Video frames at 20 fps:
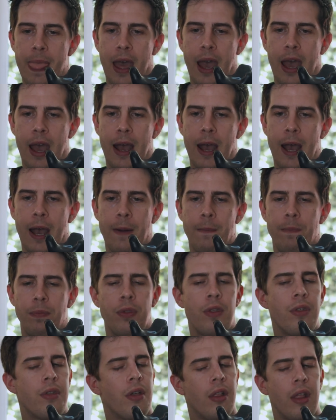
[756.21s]

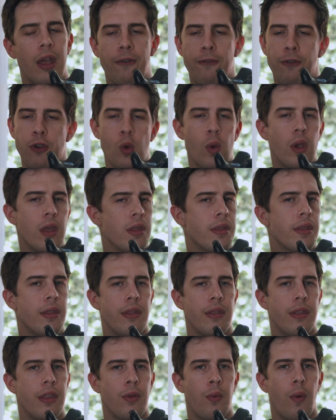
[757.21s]
There's only a few
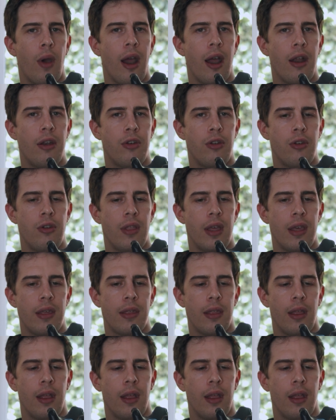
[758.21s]
instances where I do this.